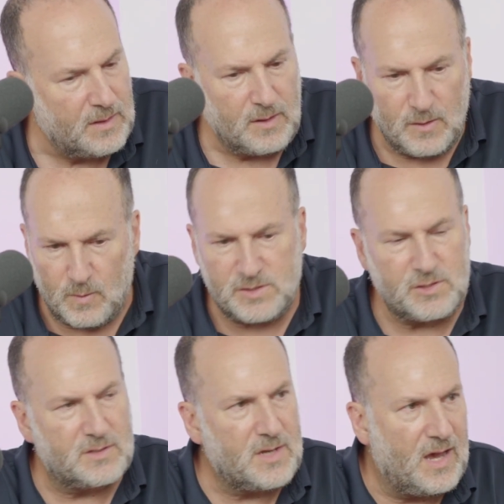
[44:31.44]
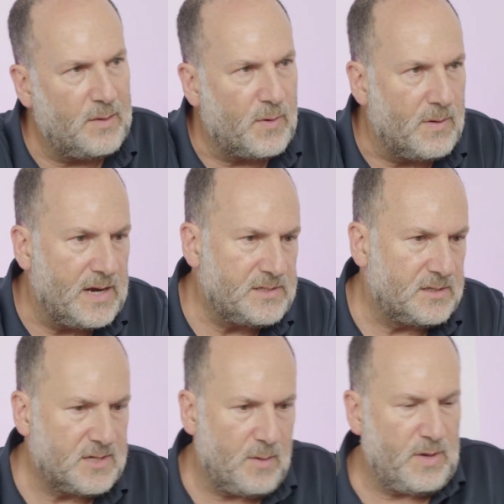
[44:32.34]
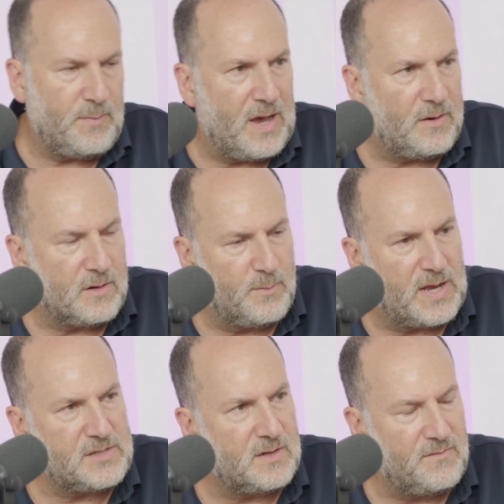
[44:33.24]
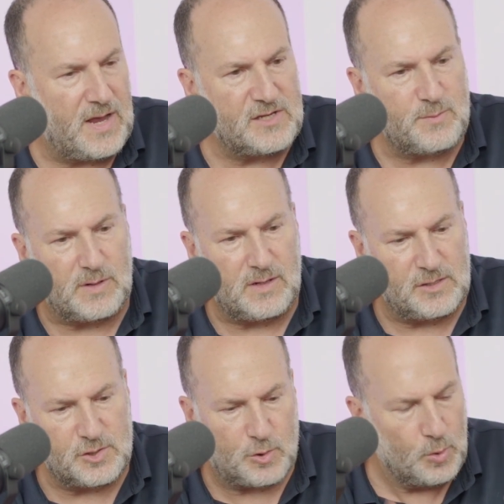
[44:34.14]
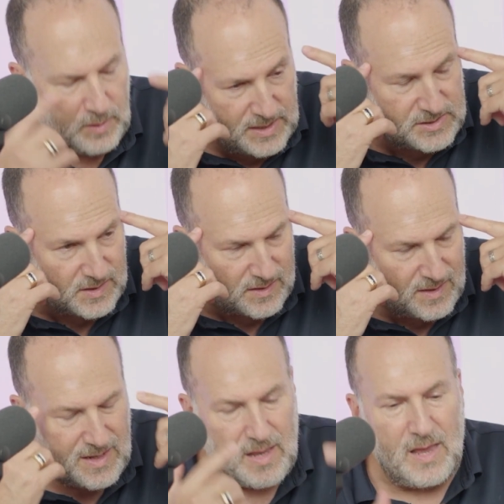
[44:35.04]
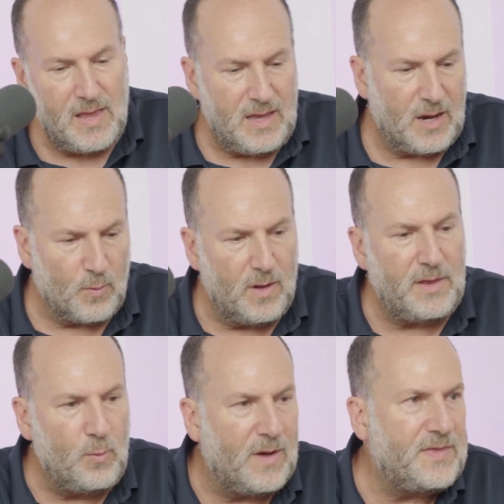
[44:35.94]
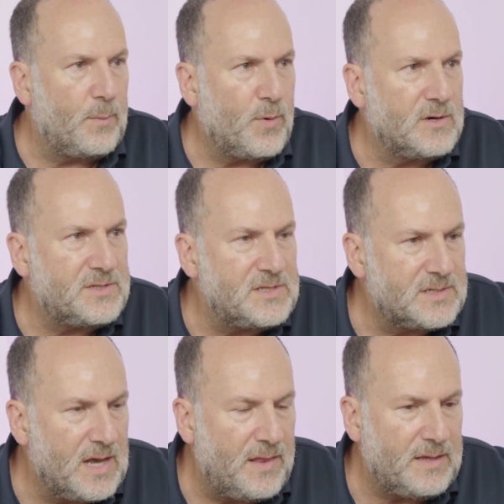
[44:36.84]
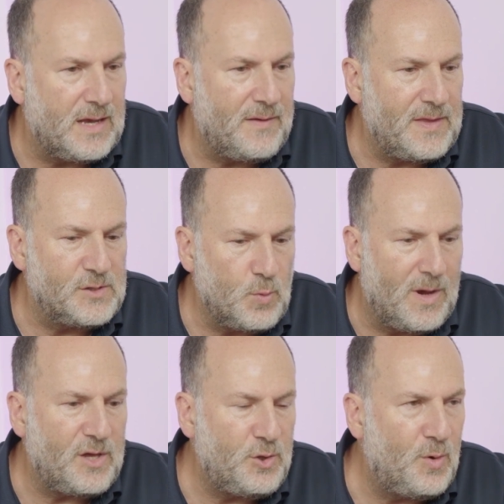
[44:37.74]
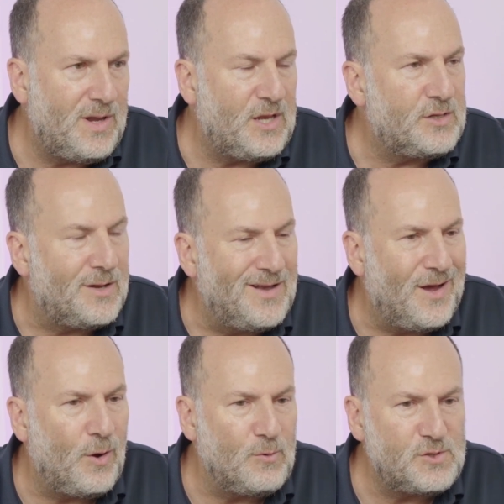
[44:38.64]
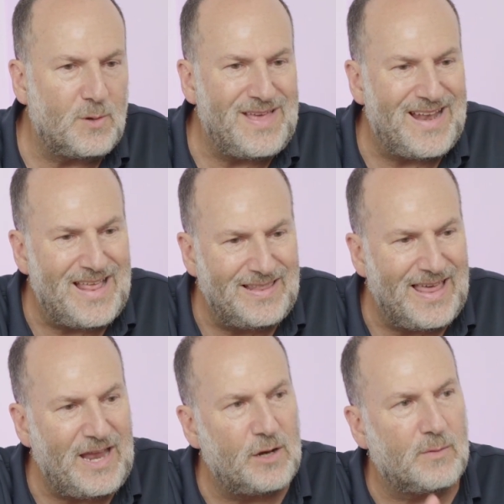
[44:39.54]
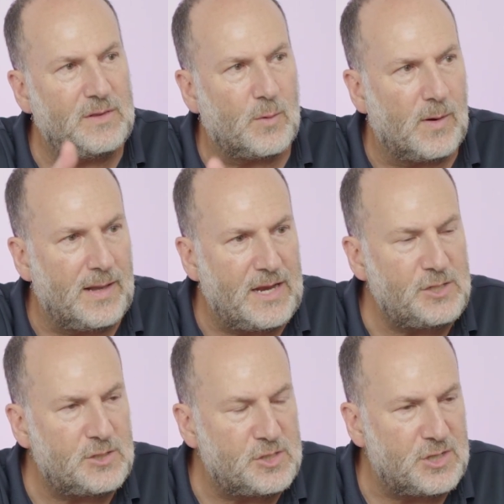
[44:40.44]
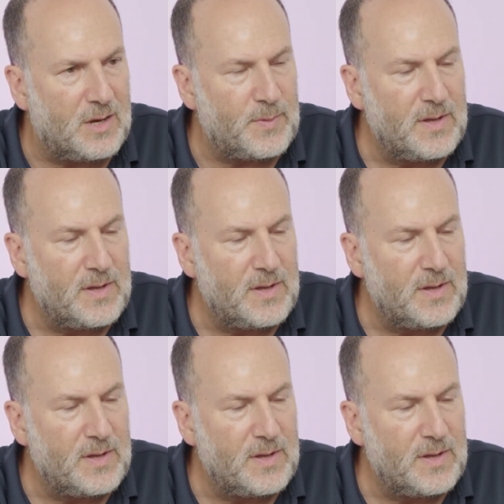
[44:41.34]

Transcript: What's your time horizon? Tell me about your best investment. And so you listen, and really what that person's telling you is what you need to know so that later in the relationship,